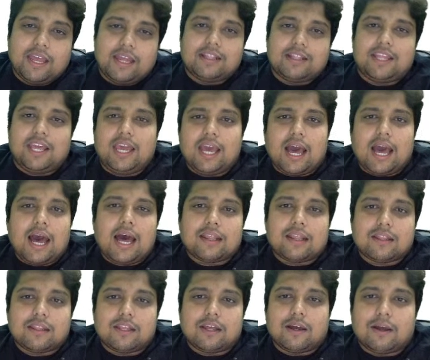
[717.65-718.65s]
they
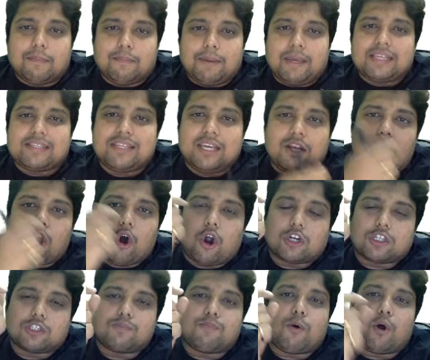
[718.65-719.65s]
are the basic
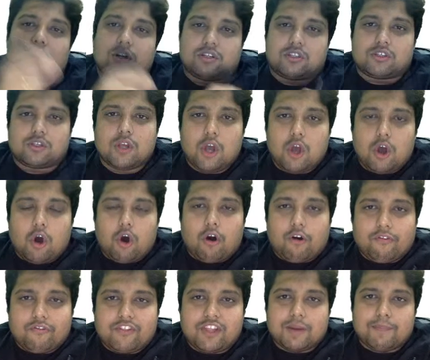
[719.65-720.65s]
hotspots
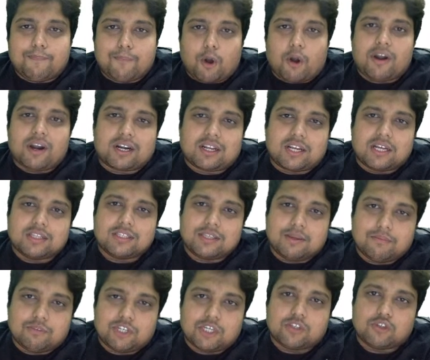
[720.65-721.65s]
of the product
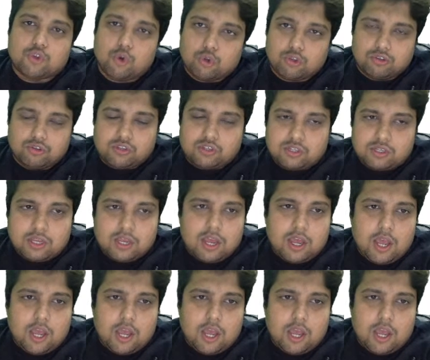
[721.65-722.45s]
consumption zones.